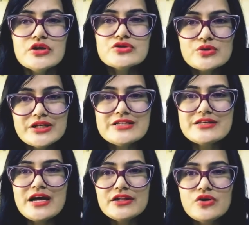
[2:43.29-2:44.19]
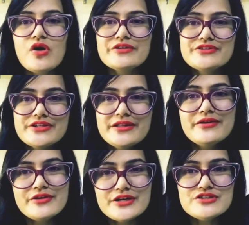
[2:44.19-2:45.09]
So these are the causes and the
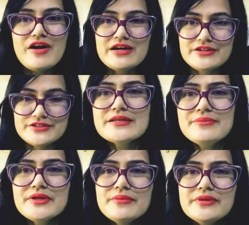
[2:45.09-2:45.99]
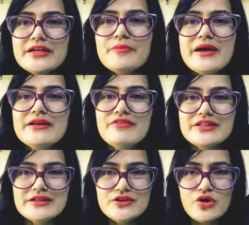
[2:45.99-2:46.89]
risk factors. Symptoms, they depend
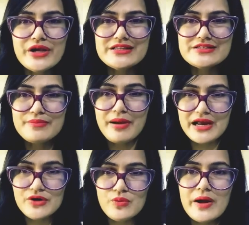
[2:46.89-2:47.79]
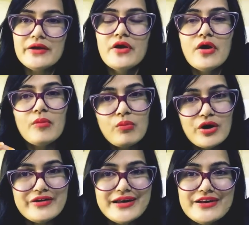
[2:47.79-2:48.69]
whether your case is a mild one,
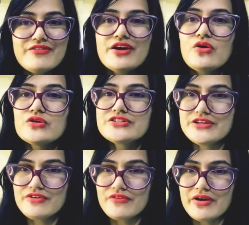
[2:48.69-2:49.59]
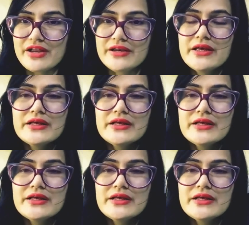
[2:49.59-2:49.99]
moderate one or severe one.